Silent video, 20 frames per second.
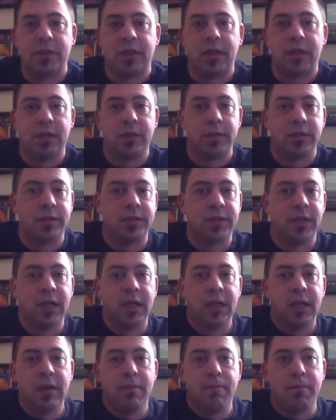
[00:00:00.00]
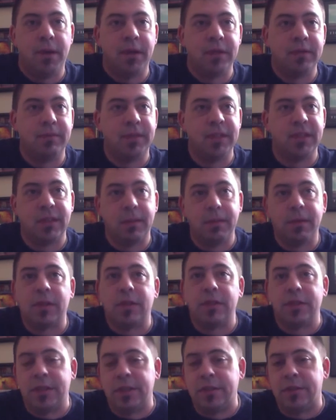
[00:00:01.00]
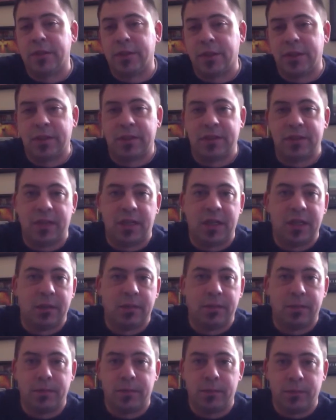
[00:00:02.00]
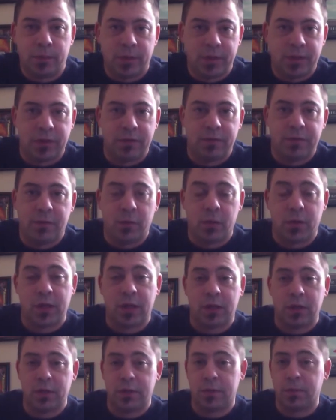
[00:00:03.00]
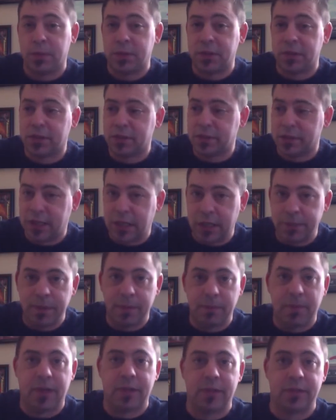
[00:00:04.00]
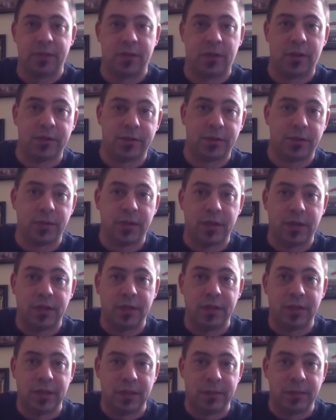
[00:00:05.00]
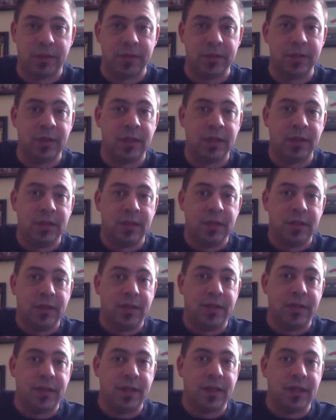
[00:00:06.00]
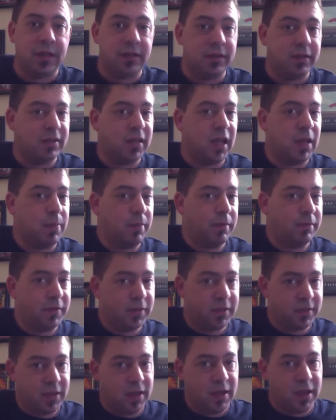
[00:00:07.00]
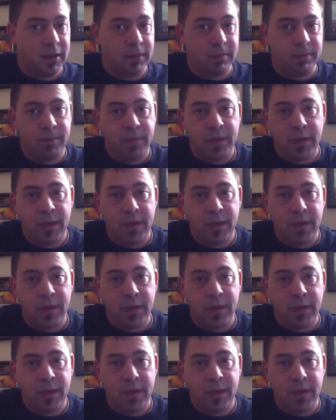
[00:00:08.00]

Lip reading: colors, but typically they're going to stay within 4 colors, which, keep in mind, is also going to limit the type of design.